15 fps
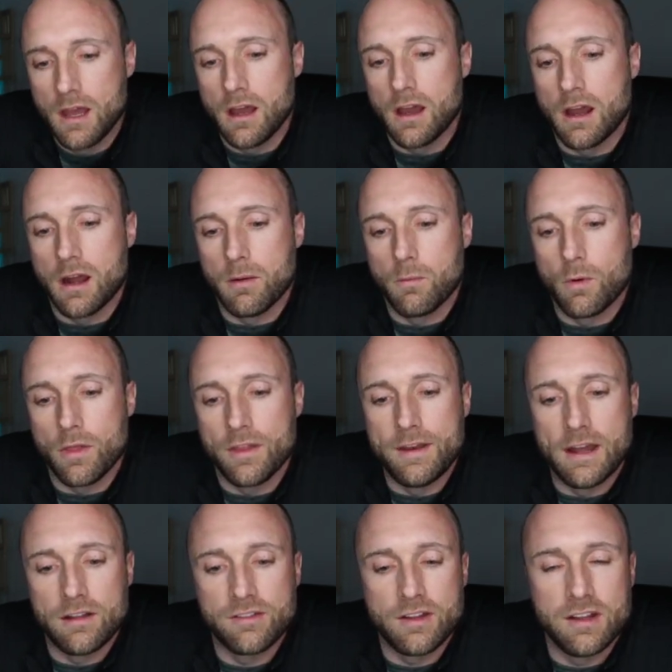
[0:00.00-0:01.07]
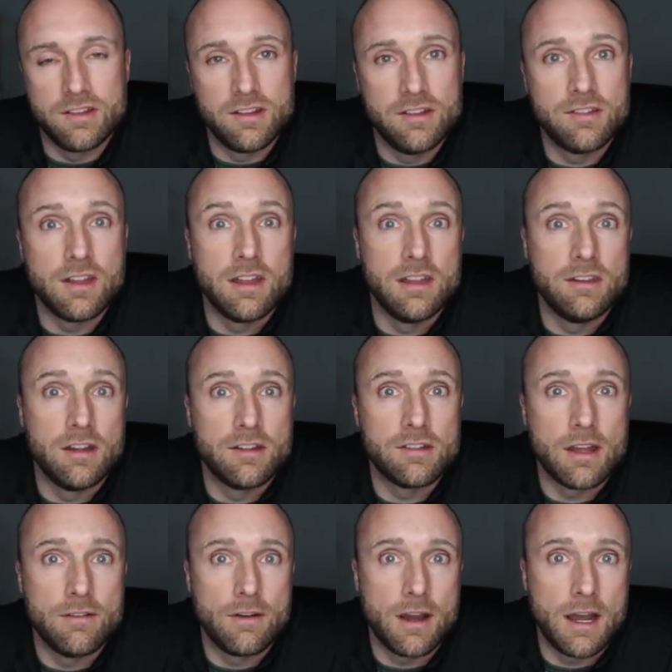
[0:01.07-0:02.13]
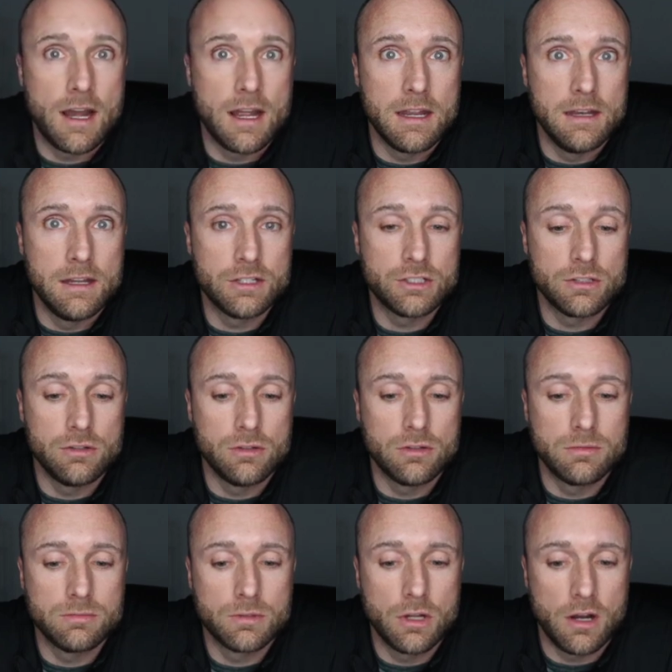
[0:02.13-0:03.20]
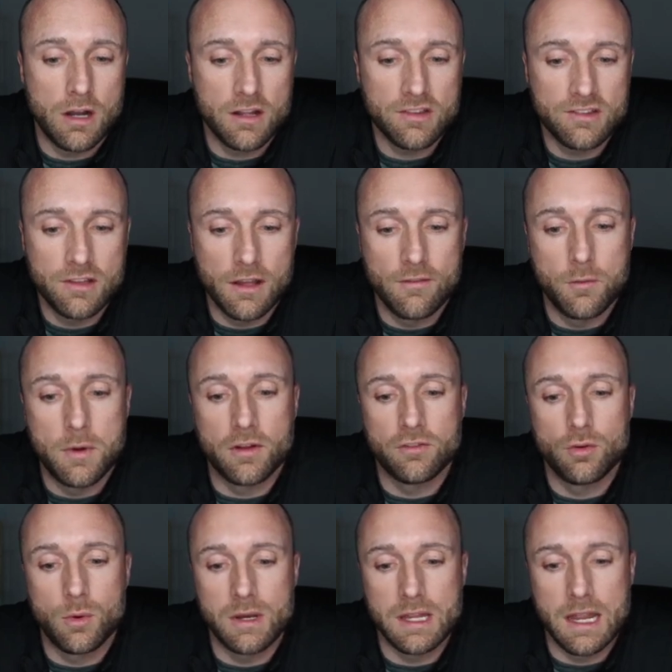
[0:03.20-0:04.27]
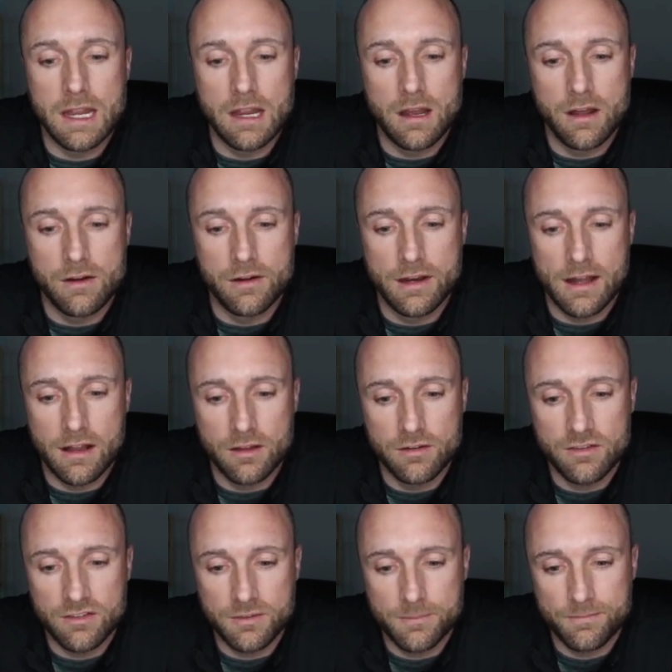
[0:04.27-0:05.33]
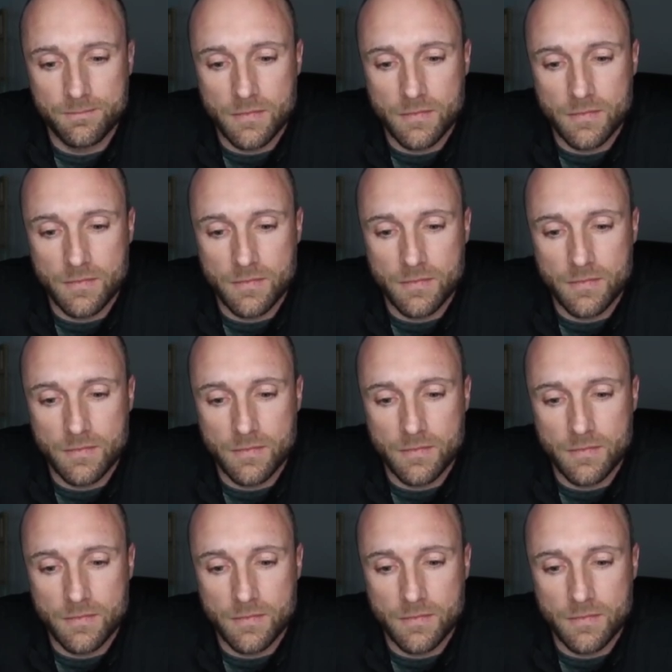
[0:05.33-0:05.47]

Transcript: One of the downsides is it does have a high initial cost of about $2,800.